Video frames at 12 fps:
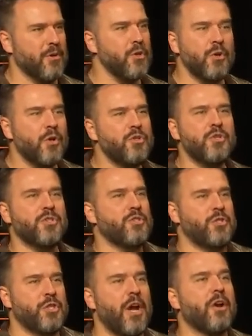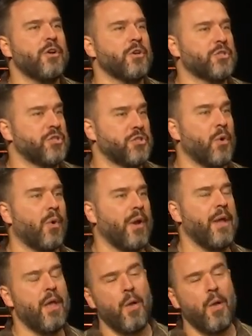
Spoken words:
You just share your story.